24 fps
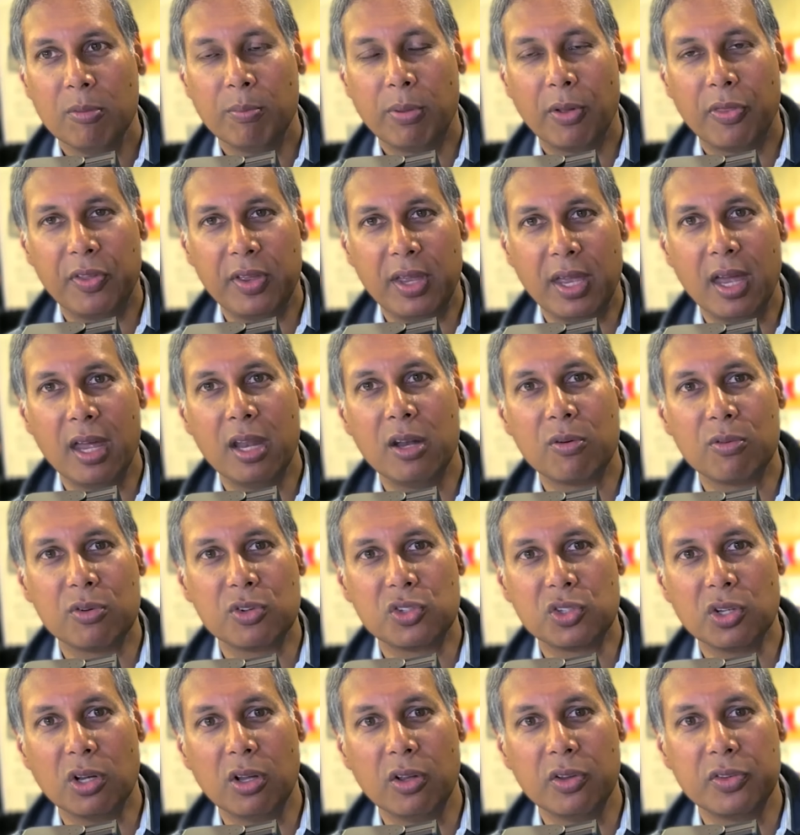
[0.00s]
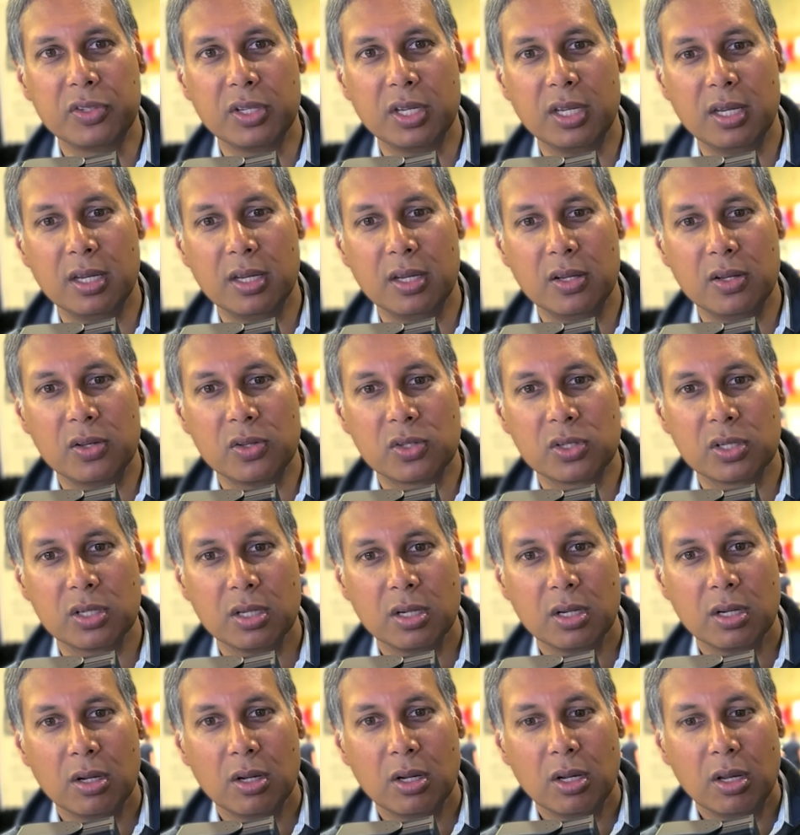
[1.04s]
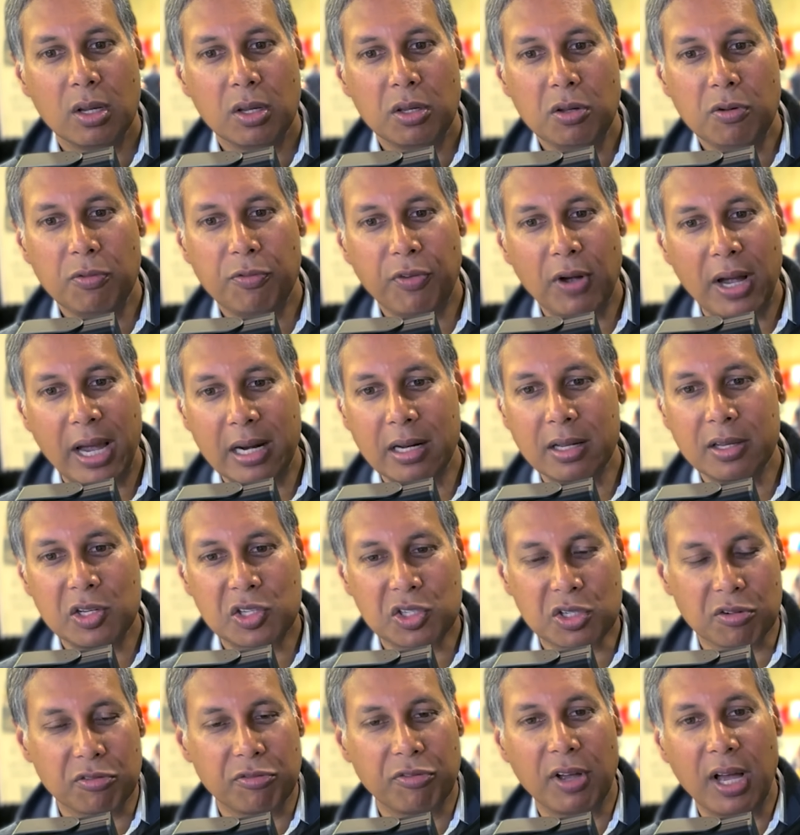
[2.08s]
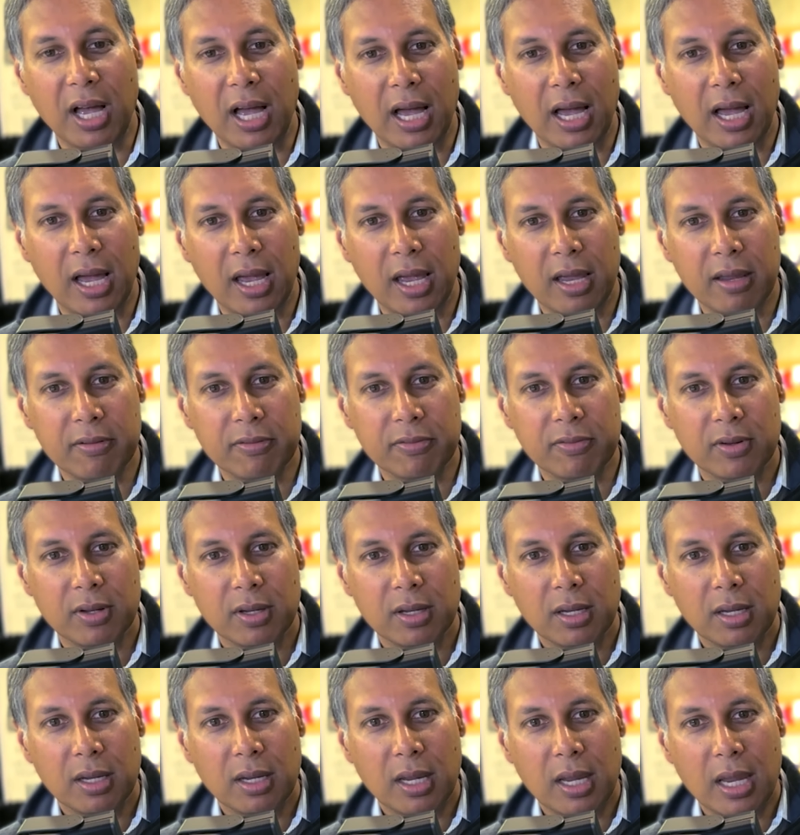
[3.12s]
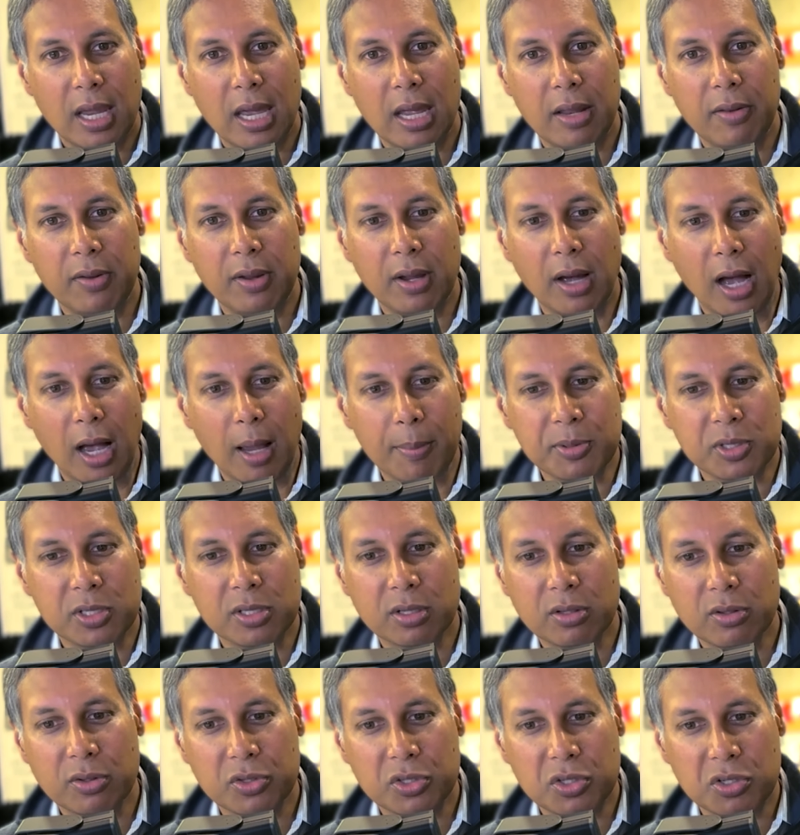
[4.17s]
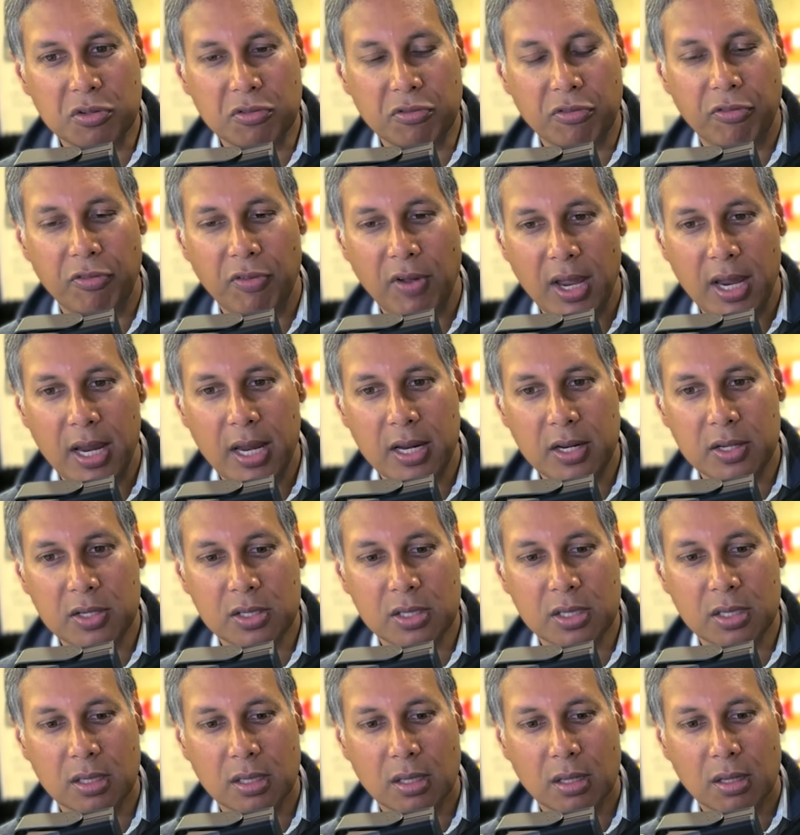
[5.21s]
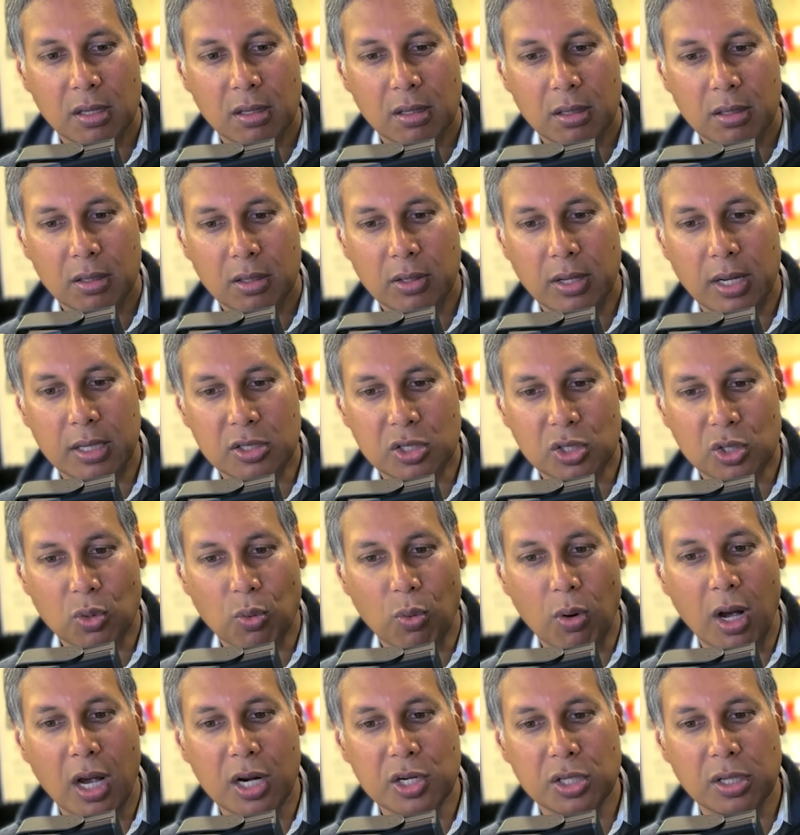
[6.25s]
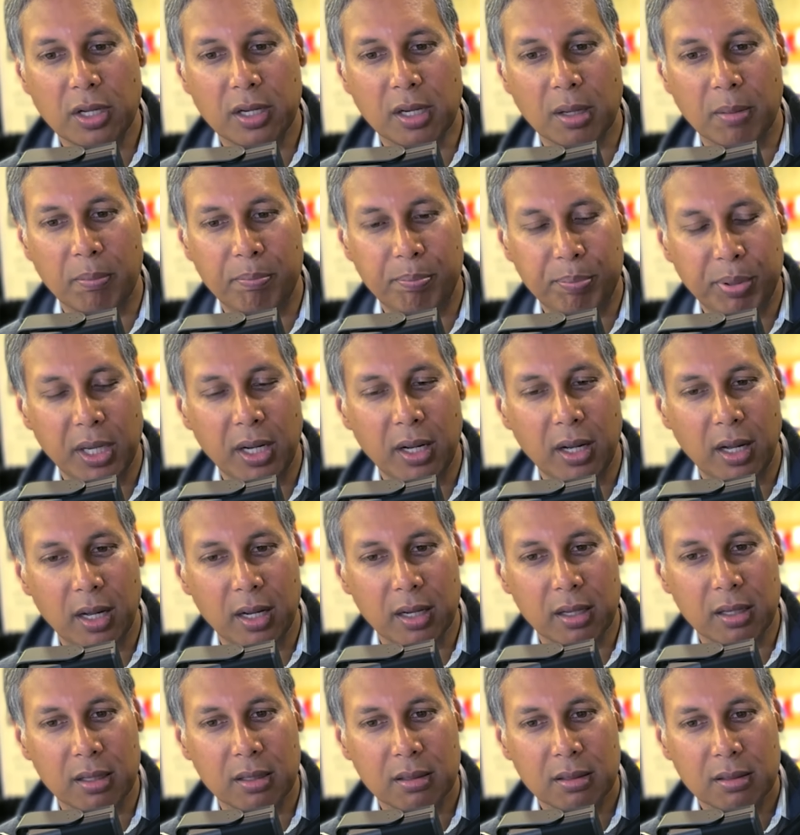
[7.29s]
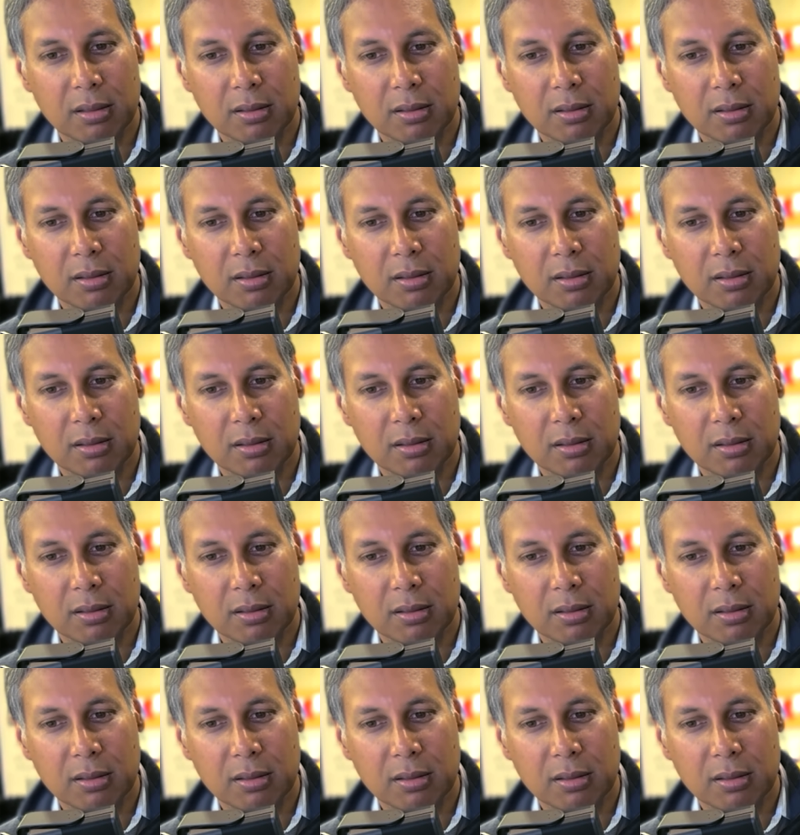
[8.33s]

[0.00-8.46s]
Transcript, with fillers: But the end result is you finally survive, and the obstacles you face, you get squashed like a bug